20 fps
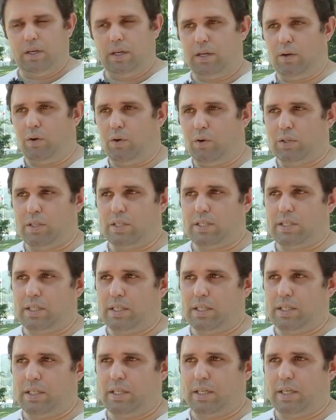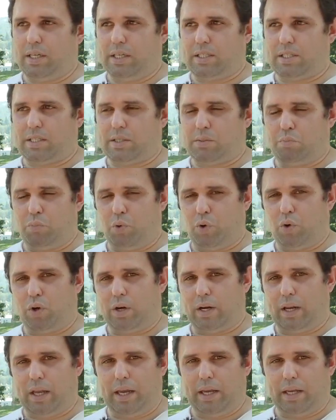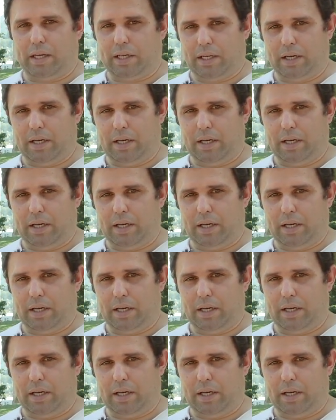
And honestly, it's more like